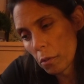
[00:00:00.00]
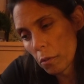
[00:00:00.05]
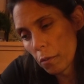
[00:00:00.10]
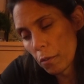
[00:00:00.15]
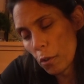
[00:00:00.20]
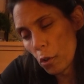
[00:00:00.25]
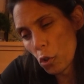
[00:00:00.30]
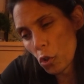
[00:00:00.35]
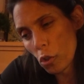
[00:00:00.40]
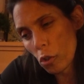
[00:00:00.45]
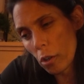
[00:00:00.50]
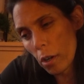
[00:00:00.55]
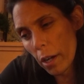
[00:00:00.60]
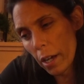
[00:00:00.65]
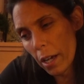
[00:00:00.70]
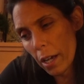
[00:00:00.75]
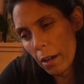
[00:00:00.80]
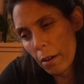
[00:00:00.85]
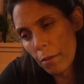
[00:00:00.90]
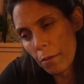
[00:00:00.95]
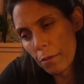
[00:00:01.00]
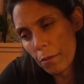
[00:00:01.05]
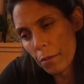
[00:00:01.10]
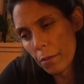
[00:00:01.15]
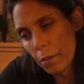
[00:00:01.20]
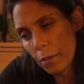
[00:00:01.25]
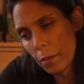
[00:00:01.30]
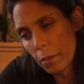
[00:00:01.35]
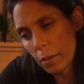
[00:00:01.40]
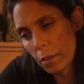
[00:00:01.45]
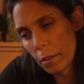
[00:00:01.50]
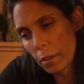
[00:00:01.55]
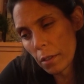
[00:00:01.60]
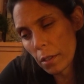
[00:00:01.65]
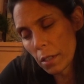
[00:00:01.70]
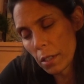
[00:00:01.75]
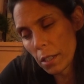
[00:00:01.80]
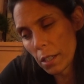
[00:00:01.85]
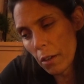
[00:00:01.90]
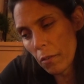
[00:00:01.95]
future, I have
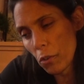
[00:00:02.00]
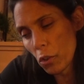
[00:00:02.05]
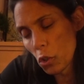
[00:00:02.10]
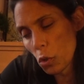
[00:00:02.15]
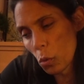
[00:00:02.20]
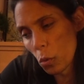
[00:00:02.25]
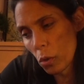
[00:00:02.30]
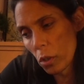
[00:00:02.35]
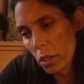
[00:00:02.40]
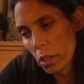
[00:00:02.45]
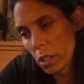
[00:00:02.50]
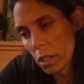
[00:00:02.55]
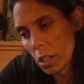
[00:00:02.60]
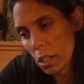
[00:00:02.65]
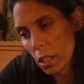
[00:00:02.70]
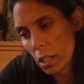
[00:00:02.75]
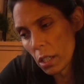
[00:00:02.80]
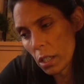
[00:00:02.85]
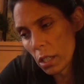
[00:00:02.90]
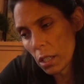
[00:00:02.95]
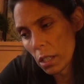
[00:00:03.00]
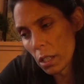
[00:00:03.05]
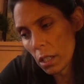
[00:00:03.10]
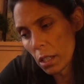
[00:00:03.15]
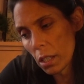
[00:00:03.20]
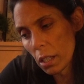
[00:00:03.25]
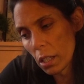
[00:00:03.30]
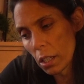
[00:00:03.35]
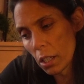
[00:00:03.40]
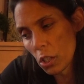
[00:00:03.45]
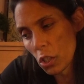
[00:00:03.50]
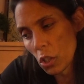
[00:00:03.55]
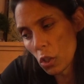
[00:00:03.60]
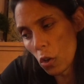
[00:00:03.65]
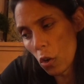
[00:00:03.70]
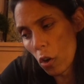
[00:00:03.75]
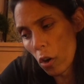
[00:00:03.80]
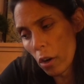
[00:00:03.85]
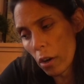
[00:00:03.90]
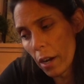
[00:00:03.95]
the Seven of Swords, the
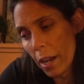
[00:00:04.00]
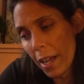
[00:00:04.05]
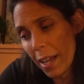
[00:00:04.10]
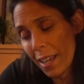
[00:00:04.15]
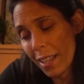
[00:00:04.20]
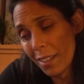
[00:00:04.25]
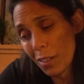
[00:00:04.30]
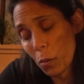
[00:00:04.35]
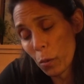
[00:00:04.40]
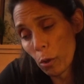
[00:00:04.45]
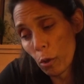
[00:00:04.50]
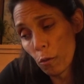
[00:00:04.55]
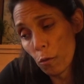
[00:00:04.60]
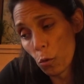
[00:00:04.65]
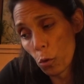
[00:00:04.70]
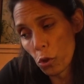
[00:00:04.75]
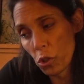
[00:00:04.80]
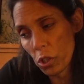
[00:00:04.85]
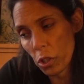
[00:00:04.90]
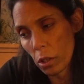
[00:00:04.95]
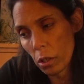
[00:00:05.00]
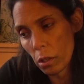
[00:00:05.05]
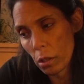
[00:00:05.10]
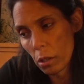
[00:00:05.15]
Star, and the Wheel of Fortune.